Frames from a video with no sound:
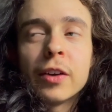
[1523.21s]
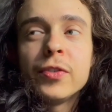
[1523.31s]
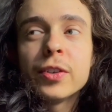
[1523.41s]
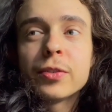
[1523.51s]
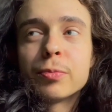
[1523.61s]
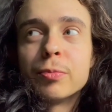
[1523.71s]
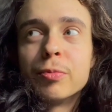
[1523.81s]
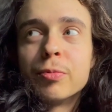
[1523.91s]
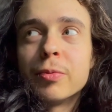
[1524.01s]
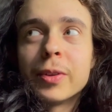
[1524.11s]
feel
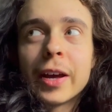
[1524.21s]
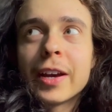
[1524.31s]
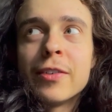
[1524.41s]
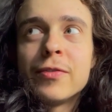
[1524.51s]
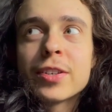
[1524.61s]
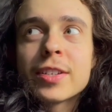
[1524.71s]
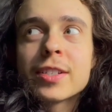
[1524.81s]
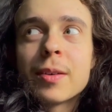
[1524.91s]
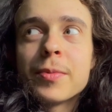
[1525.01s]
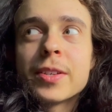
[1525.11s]
like it feels like
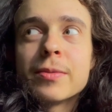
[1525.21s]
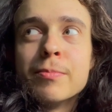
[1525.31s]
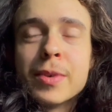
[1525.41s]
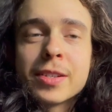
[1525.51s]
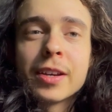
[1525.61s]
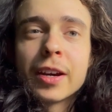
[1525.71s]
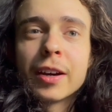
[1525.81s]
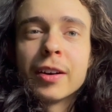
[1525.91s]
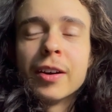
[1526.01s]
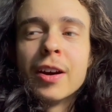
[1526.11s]
something's
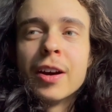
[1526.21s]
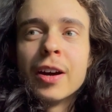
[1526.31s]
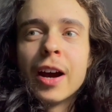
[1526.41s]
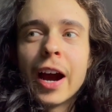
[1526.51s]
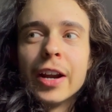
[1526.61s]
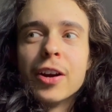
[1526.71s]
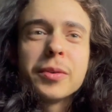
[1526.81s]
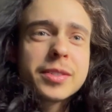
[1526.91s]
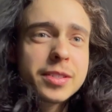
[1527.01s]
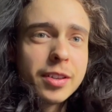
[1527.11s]
missing. I know
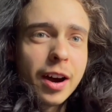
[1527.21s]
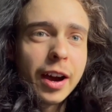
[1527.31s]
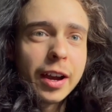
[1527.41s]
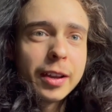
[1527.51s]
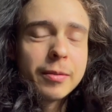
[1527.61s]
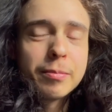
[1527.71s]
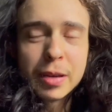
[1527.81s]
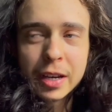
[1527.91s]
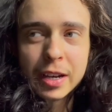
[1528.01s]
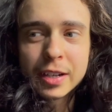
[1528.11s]
it's not,
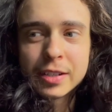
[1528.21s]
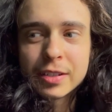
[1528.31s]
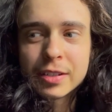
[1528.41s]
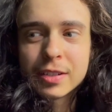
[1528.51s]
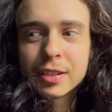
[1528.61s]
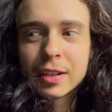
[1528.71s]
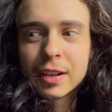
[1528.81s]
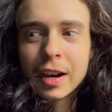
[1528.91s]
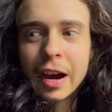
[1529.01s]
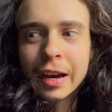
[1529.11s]
because
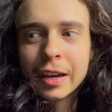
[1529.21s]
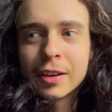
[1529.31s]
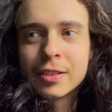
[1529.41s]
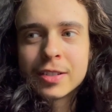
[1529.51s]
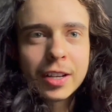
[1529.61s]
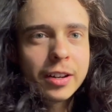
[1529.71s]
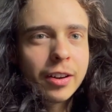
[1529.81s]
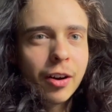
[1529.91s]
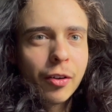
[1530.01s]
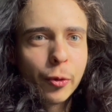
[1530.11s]
I did
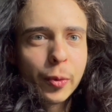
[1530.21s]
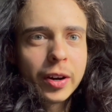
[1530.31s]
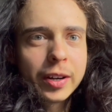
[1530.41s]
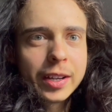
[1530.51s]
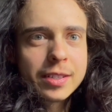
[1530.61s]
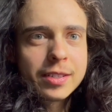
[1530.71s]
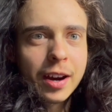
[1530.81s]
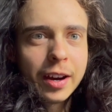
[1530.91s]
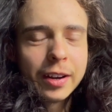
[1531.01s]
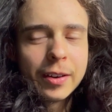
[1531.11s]
all the work. It's
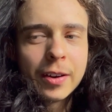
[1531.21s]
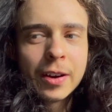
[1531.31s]
done.